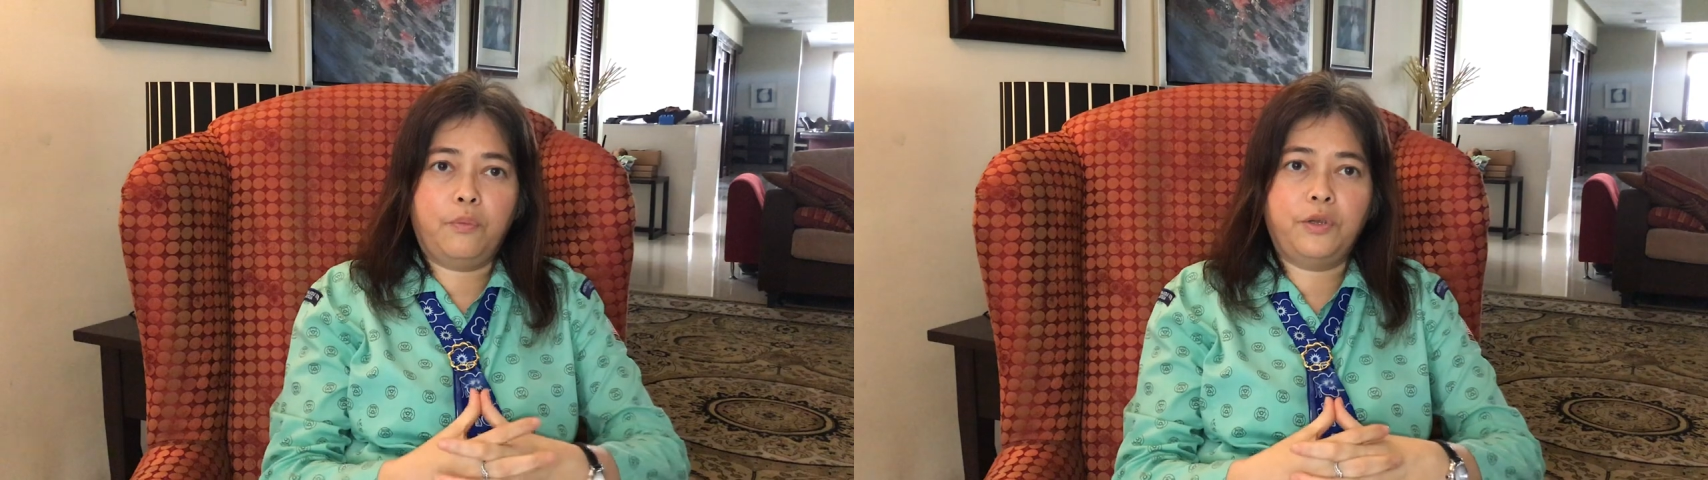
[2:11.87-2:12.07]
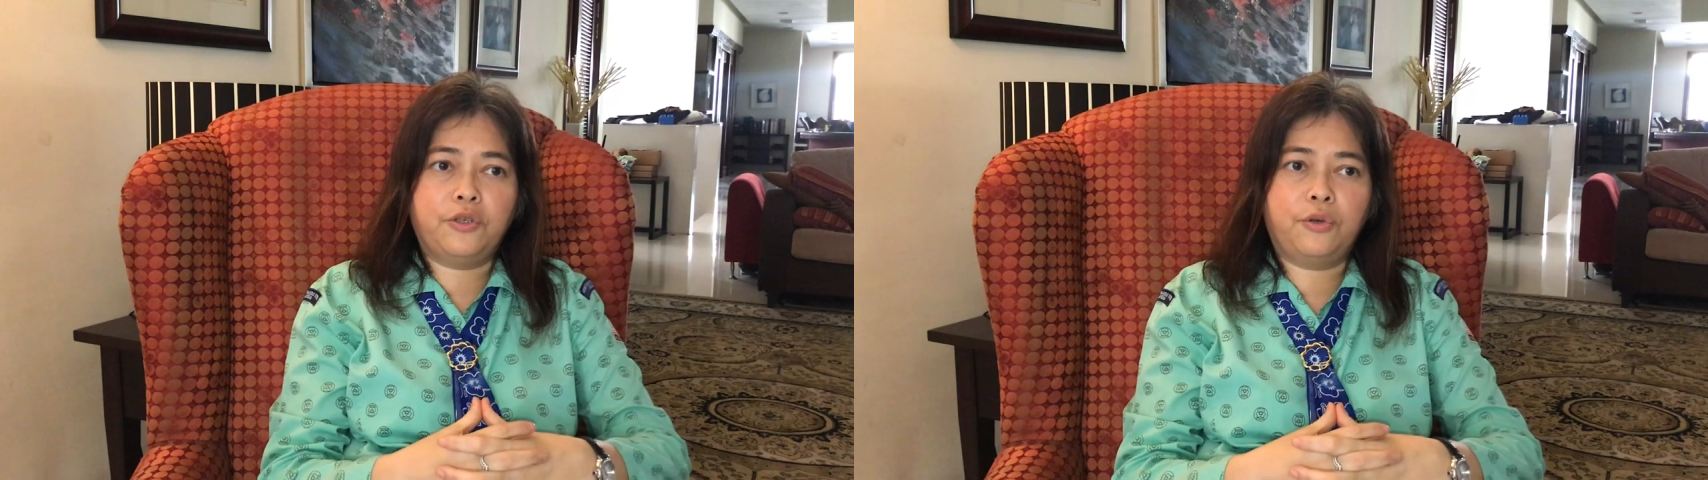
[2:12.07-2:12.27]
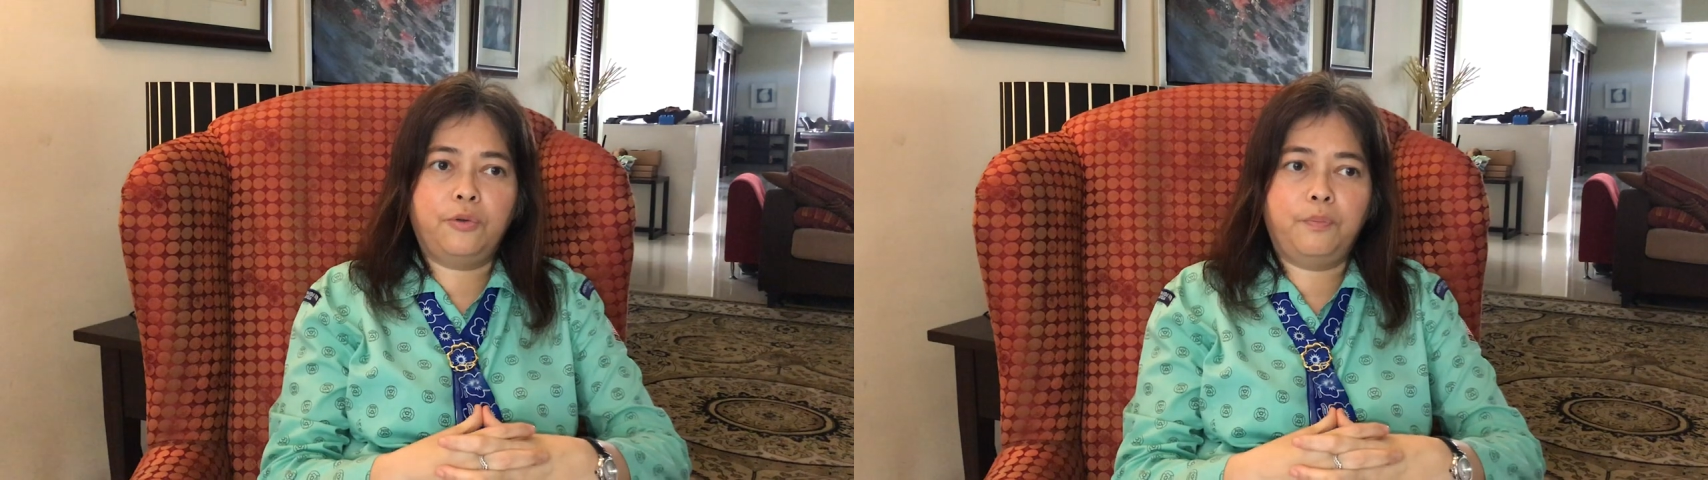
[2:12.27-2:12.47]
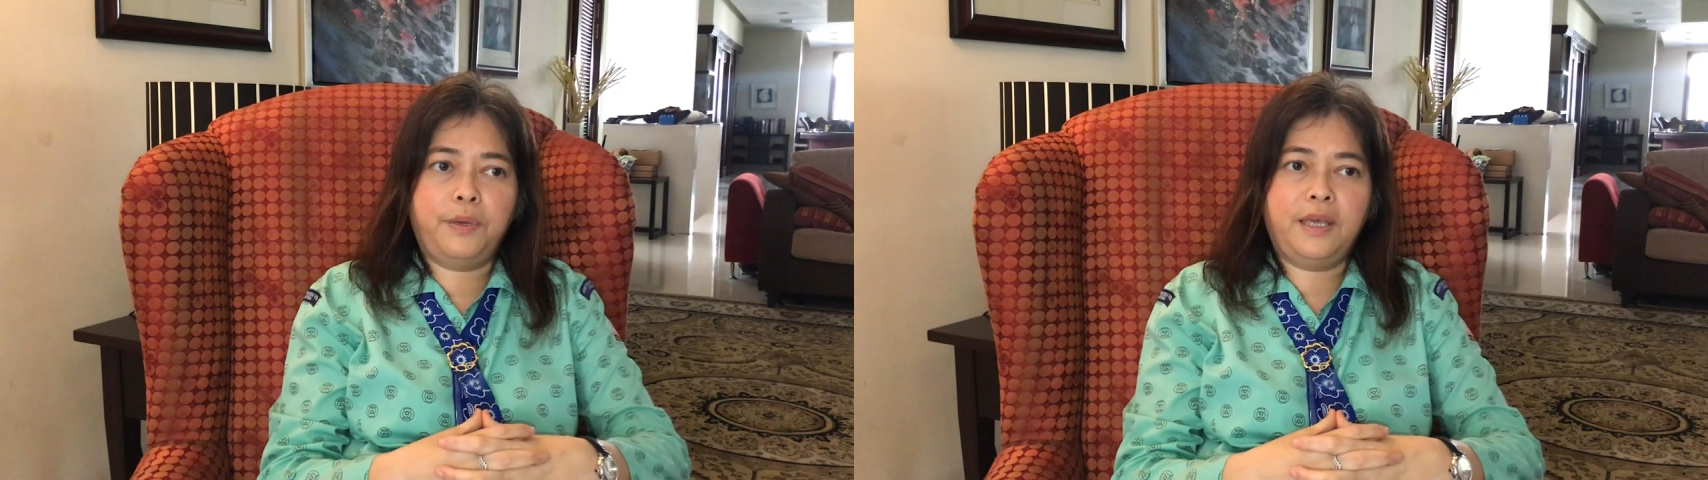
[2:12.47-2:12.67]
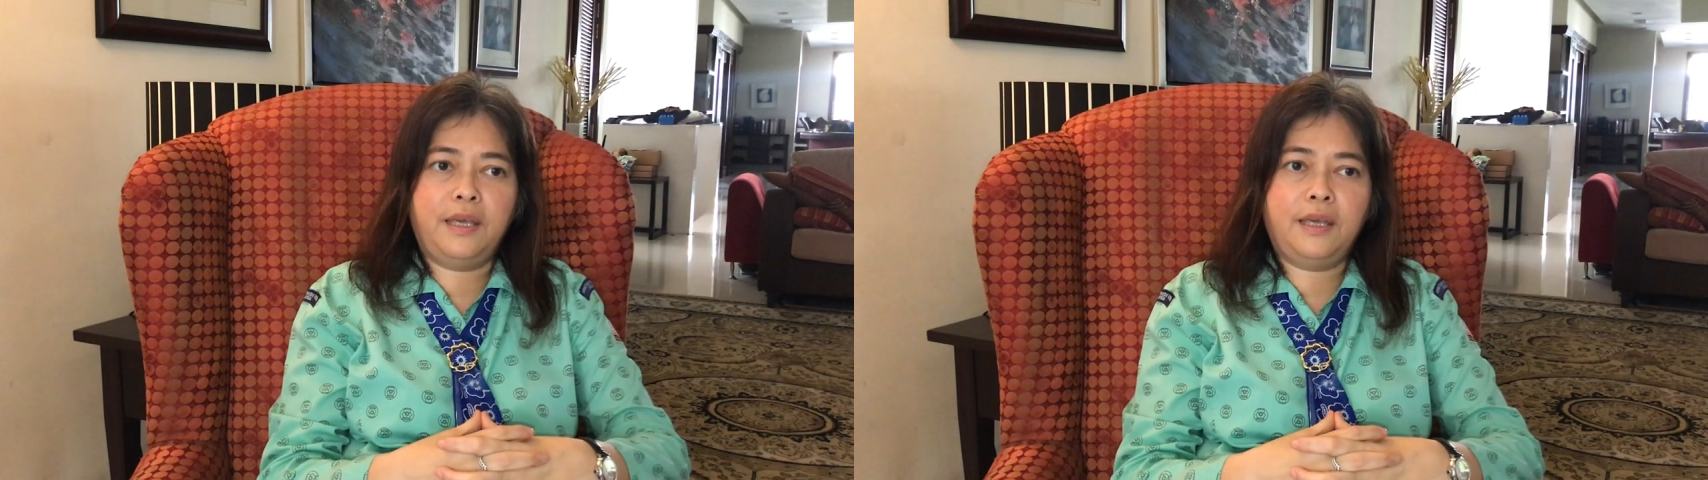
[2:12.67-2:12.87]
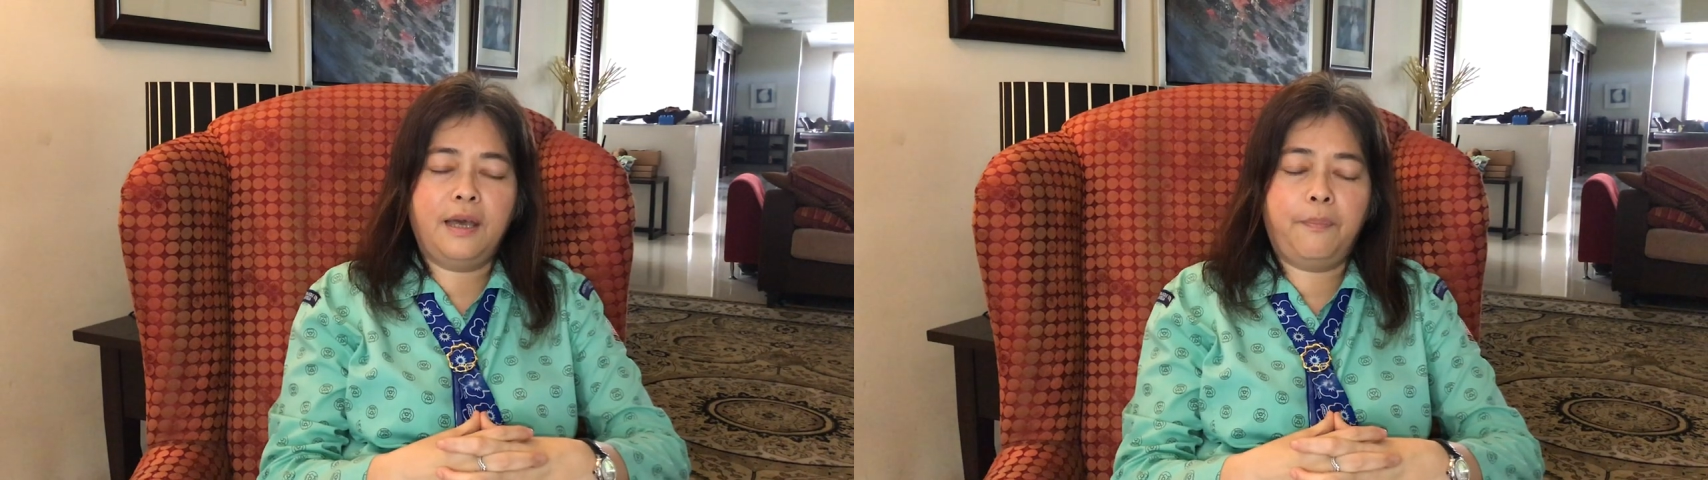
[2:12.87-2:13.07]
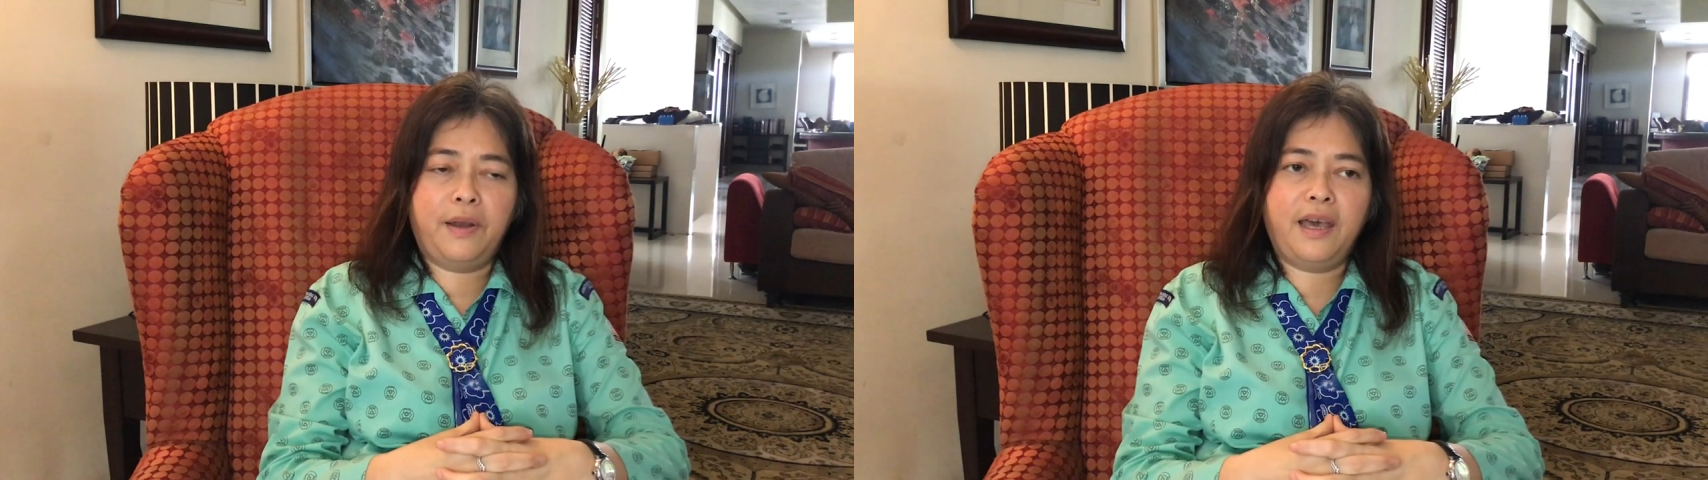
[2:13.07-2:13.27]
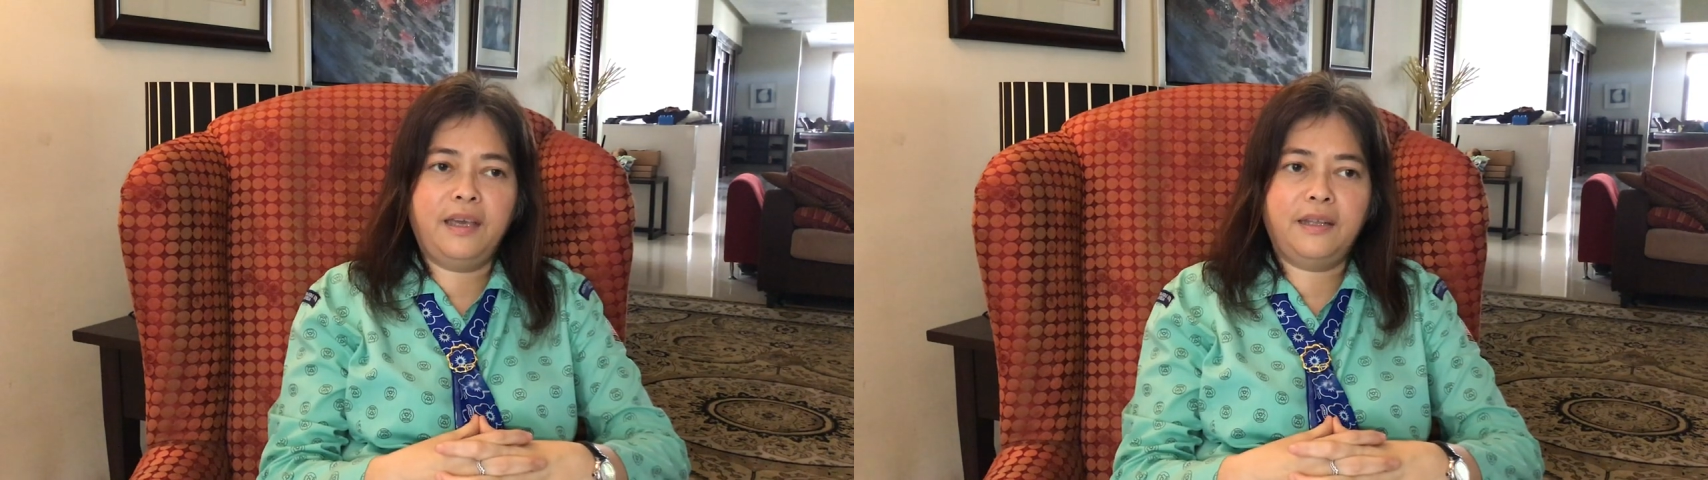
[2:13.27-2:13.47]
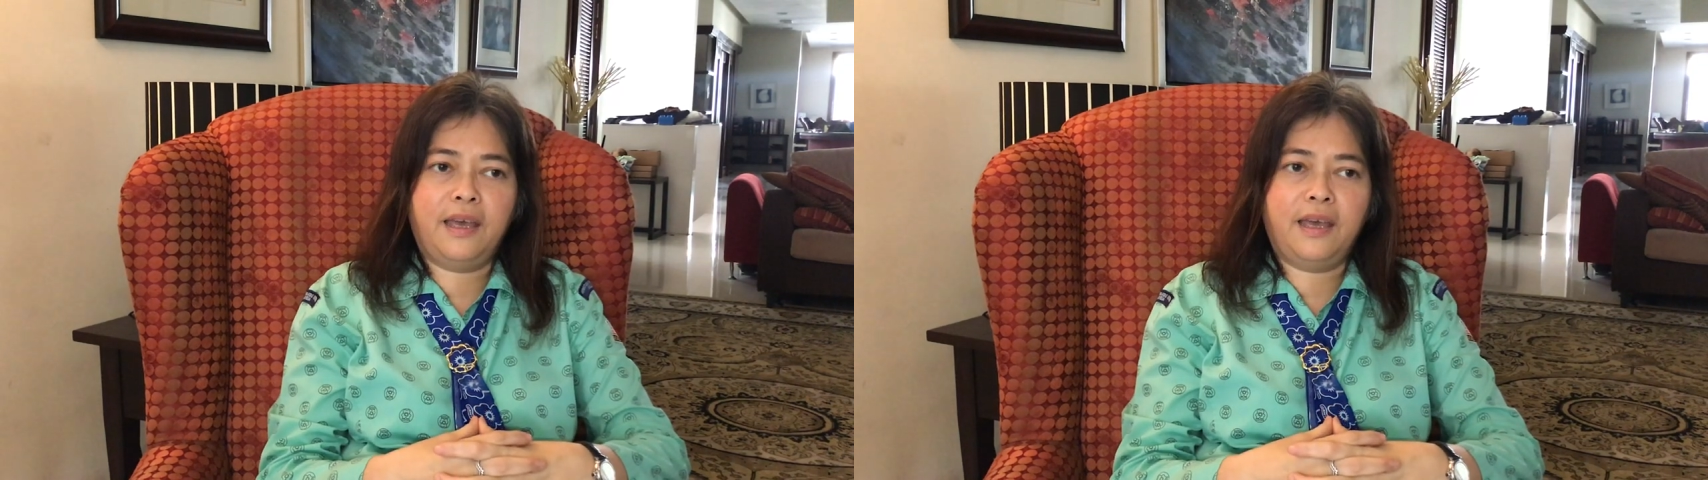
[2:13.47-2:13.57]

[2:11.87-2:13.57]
which could be applied